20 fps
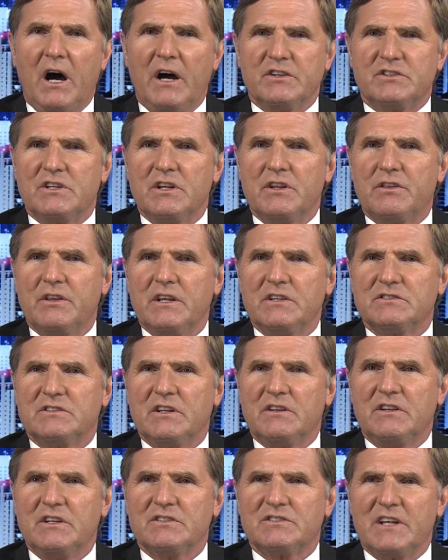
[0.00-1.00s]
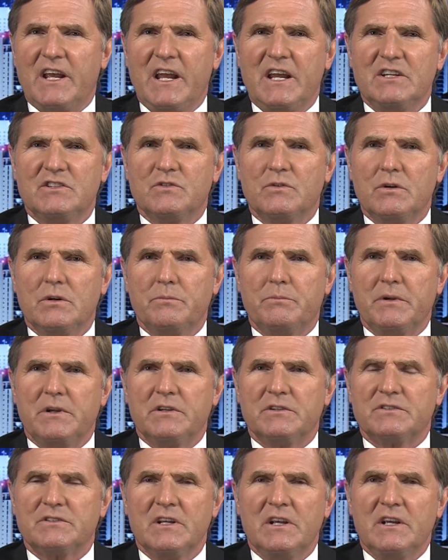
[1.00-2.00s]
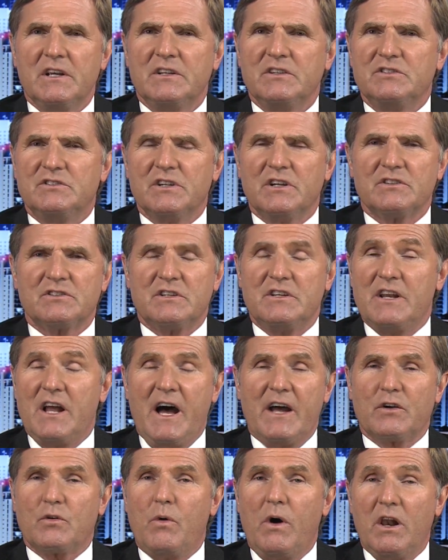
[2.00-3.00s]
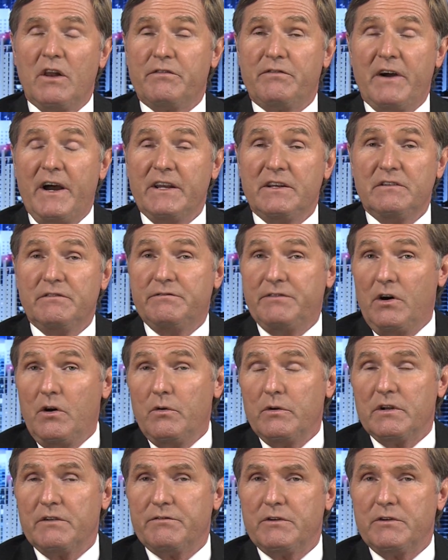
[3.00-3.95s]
She thinks that this age group is just not qualified to vote,